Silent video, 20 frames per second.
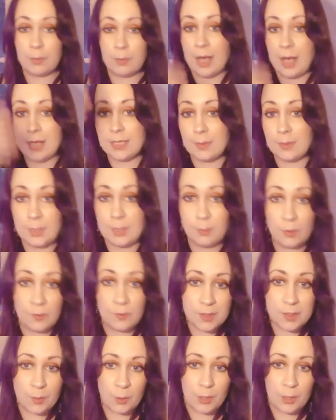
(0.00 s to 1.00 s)
possibly move
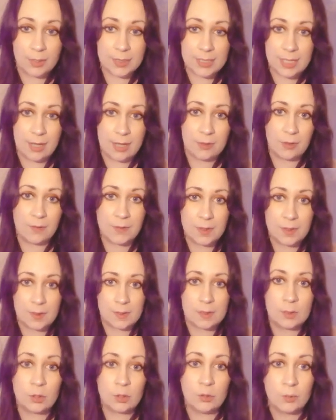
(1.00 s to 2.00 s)
somewhere else together if this is
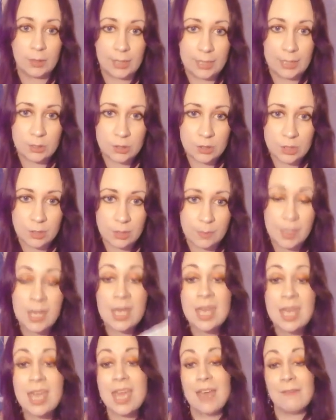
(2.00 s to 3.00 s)
a new relationship.
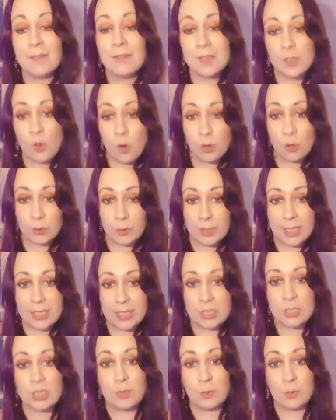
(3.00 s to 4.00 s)
If it's an old
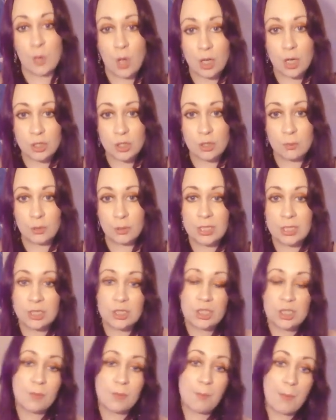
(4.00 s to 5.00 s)
relationship, long-term
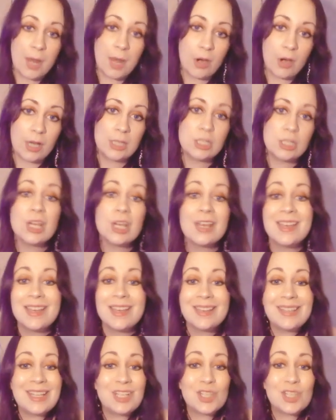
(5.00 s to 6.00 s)
relationship, marriage,
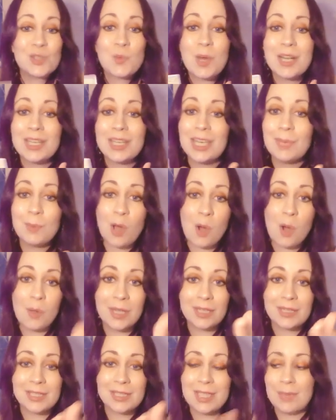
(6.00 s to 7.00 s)
they just want to keep
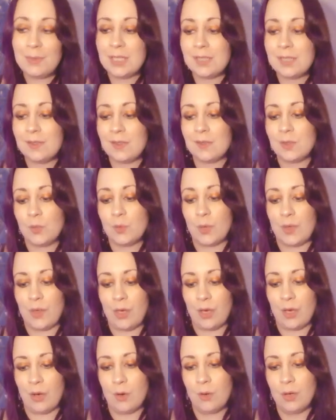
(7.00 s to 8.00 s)
going the same distance with
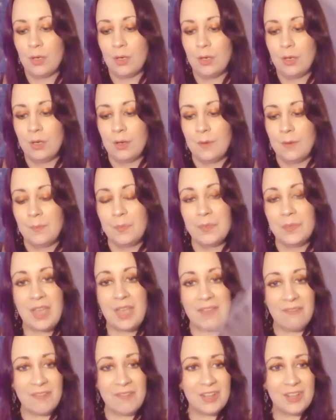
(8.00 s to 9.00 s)
you.
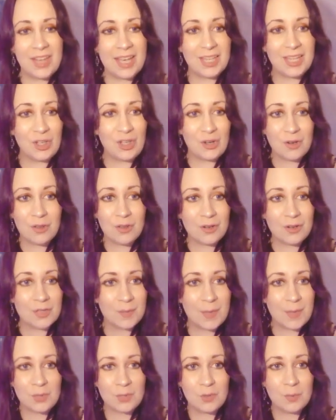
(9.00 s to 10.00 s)
They feel like you're their
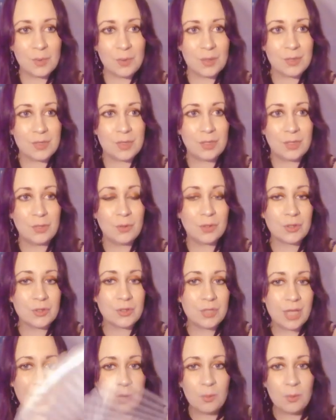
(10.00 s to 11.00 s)
special person. You
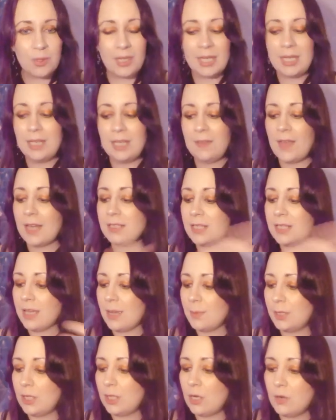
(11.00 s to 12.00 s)
understand when they need that
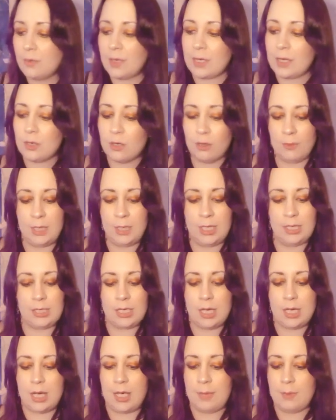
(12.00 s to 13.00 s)
time alone, that hermiting
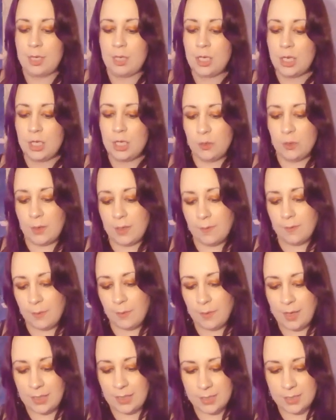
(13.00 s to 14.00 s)
time. You give them
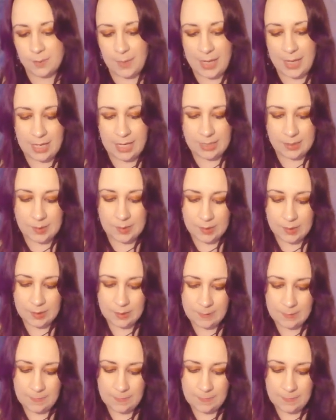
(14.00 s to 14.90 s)
that space.